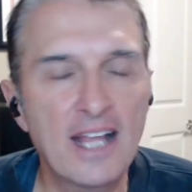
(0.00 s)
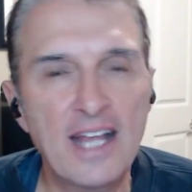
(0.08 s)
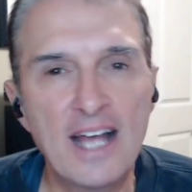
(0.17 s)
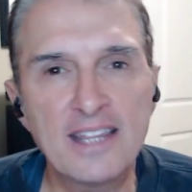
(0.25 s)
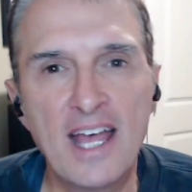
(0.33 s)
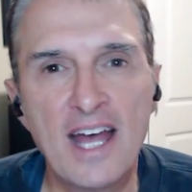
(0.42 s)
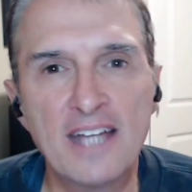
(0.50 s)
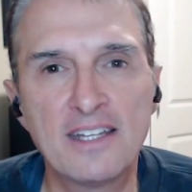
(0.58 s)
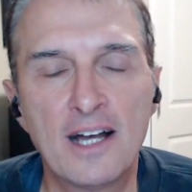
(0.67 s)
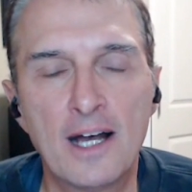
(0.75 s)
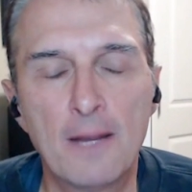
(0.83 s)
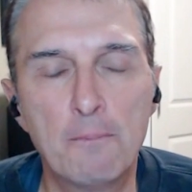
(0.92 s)
I got
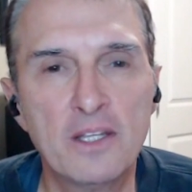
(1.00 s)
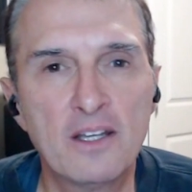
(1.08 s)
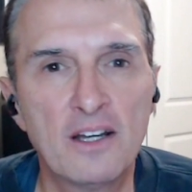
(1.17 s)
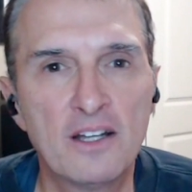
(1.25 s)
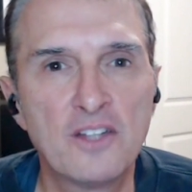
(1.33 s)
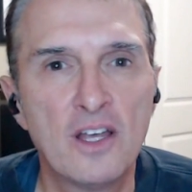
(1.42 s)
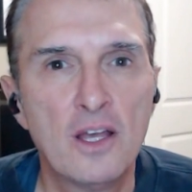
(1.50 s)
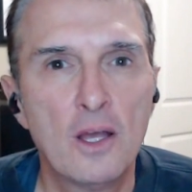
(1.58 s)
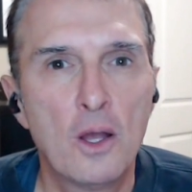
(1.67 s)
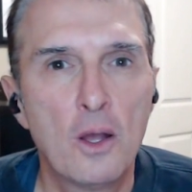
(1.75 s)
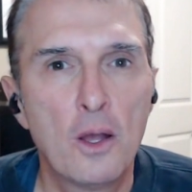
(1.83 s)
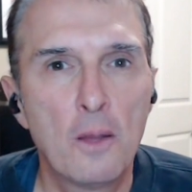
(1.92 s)
that because
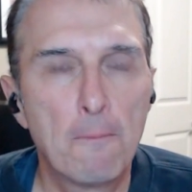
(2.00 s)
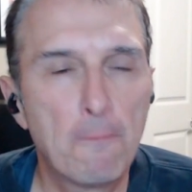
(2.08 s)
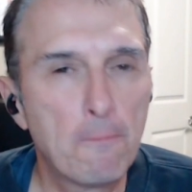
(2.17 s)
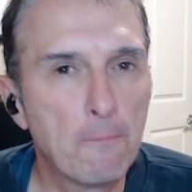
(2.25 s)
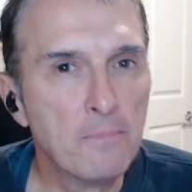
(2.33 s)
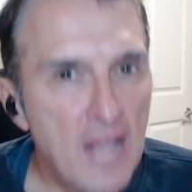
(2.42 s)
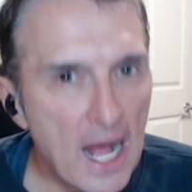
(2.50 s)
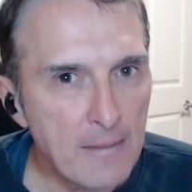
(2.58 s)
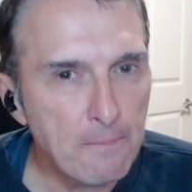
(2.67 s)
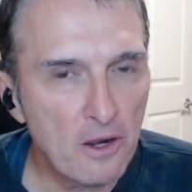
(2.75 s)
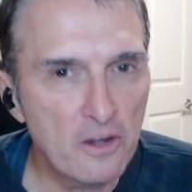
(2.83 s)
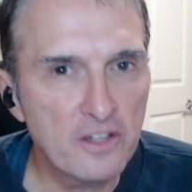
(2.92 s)

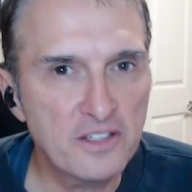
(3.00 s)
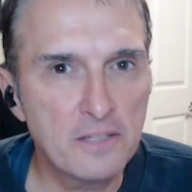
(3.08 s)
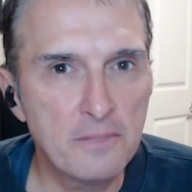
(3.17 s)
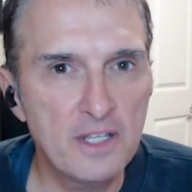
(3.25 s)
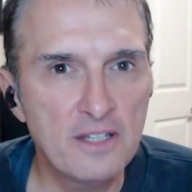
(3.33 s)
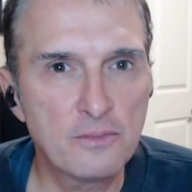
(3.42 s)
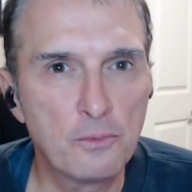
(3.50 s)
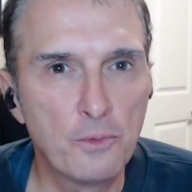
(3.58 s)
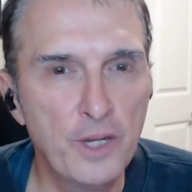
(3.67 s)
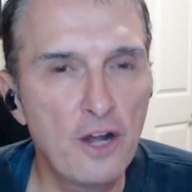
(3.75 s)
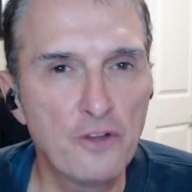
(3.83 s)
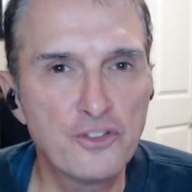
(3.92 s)
not partisan means
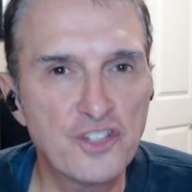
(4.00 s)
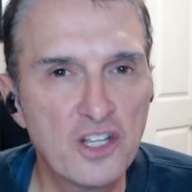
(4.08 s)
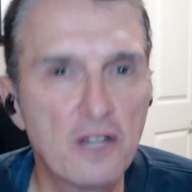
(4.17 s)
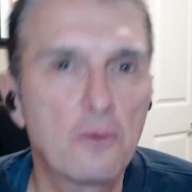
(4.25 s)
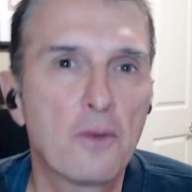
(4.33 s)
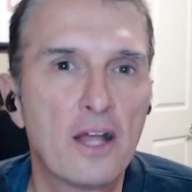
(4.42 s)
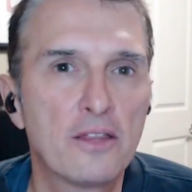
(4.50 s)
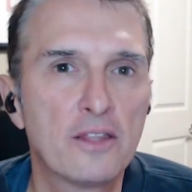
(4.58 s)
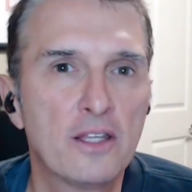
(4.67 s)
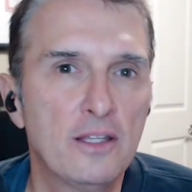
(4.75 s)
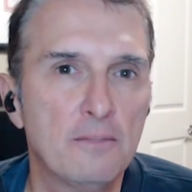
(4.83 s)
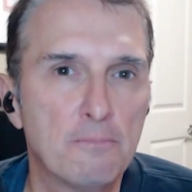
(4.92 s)
we don't sit
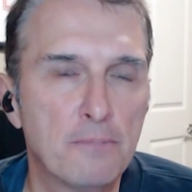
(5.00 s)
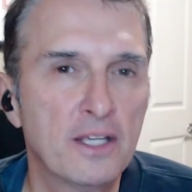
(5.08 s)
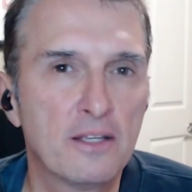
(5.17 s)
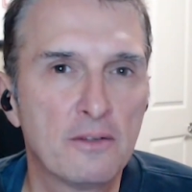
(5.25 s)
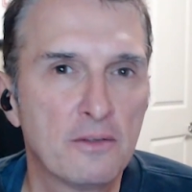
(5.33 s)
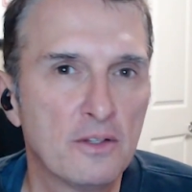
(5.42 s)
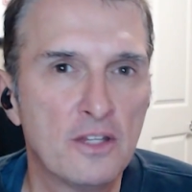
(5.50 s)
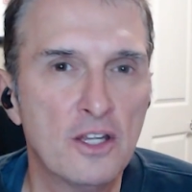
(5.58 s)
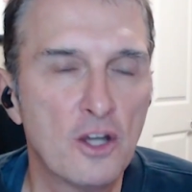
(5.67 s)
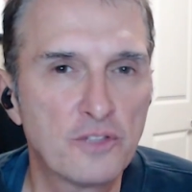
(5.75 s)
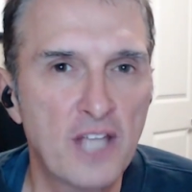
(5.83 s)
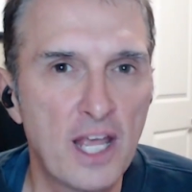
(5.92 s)
around the big
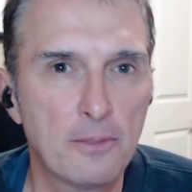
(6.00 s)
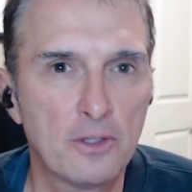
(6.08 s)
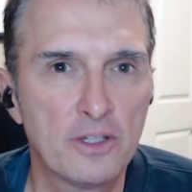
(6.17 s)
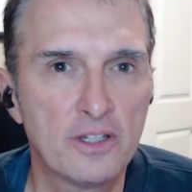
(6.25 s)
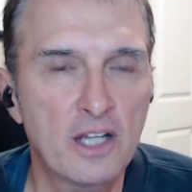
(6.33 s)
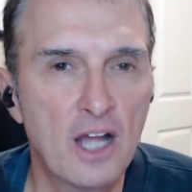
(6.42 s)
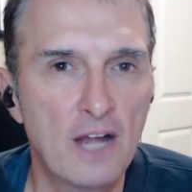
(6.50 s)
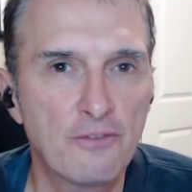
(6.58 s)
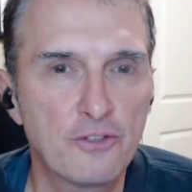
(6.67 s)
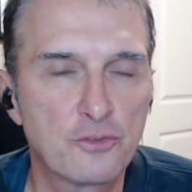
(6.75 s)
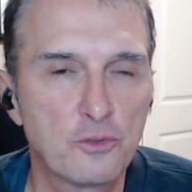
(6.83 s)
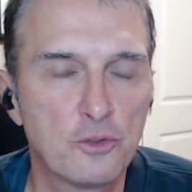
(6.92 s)
table in the
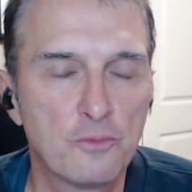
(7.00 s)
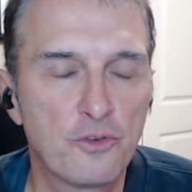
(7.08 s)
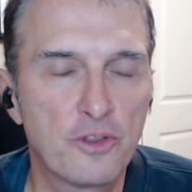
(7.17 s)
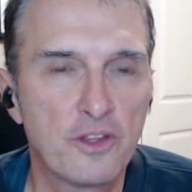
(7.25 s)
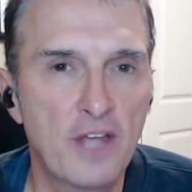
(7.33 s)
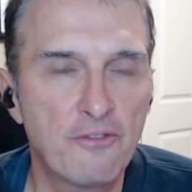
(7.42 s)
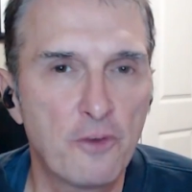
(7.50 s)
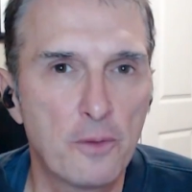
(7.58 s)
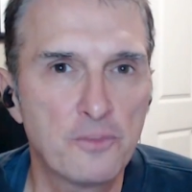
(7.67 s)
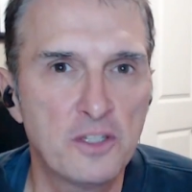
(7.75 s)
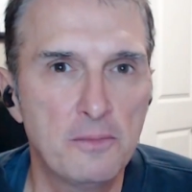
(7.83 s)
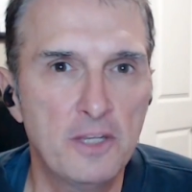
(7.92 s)
conference room for the
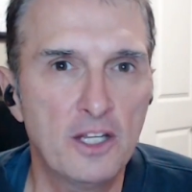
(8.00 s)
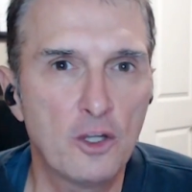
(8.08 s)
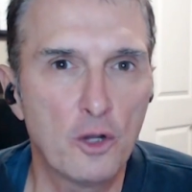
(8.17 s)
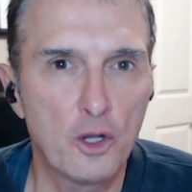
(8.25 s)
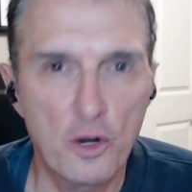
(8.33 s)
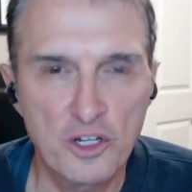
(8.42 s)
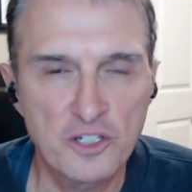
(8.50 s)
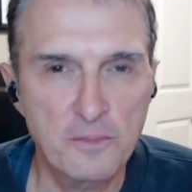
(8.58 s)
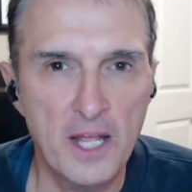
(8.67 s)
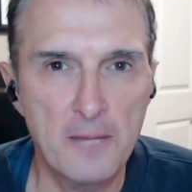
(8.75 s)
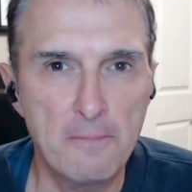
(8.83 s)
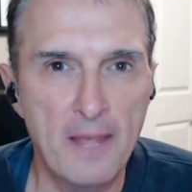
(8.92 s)
FOMC meeting going,
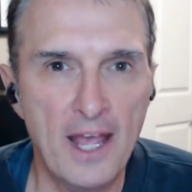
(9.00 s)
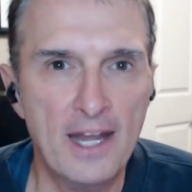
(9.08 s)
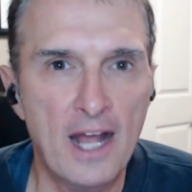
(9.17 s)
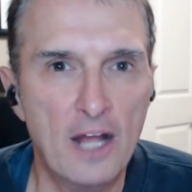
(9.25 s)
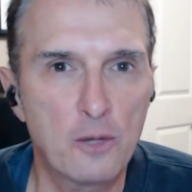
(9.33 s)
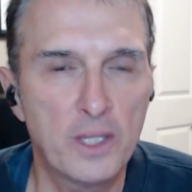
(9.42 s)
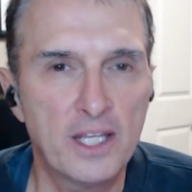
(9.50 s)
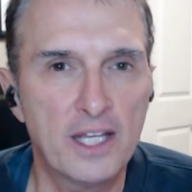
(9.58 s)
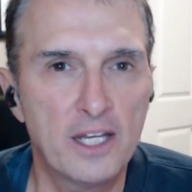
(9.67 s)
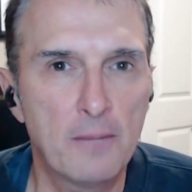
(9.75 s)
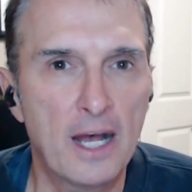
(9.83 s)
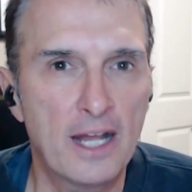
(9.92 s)
orange man bad, how do we
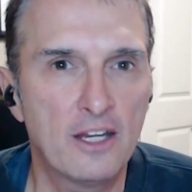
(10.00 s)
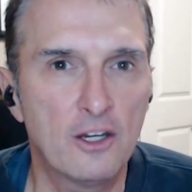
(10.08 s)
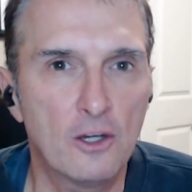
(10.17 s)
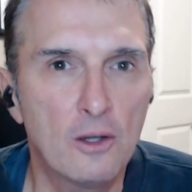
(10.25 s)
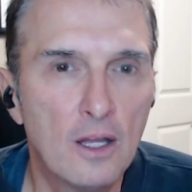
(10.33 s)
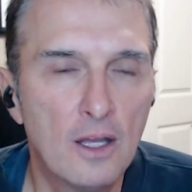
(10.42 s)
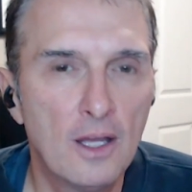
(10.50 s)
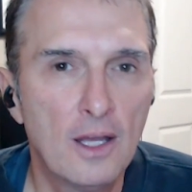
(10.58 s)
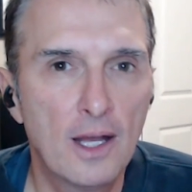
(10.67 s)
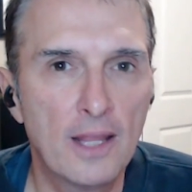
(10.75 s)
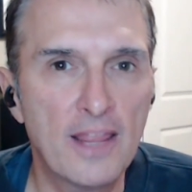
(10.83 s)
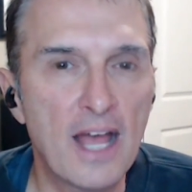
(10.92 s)
get him out of here?
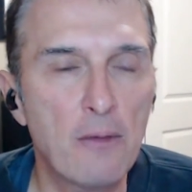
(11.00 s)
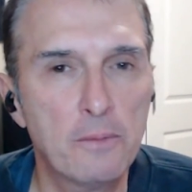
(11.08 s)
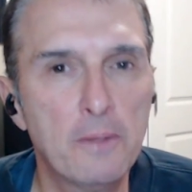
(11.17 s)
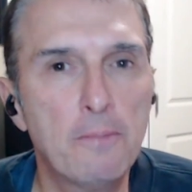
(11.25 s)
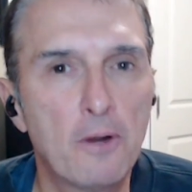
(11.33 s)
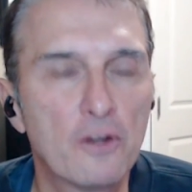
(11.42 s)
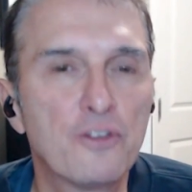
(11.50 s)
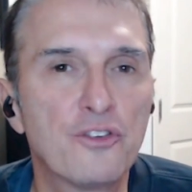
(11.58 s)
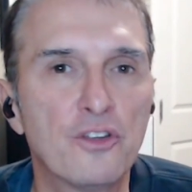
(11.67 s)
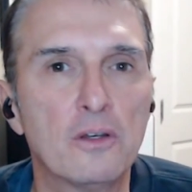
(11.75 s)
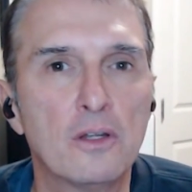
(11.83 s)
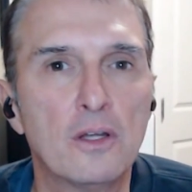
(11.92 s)
That would be
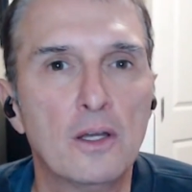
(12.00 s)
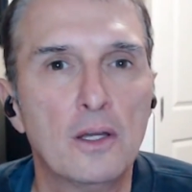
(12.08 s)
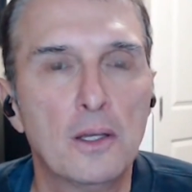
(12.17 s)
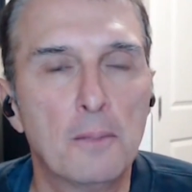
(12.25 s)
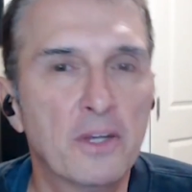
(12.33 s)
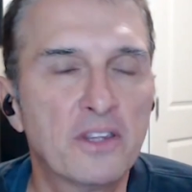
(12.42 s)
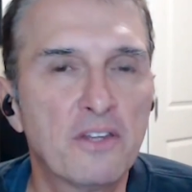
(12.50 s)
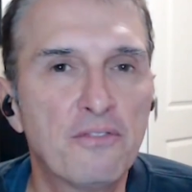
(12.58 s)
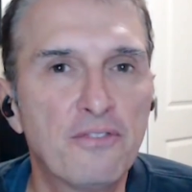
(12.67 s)
partisan. But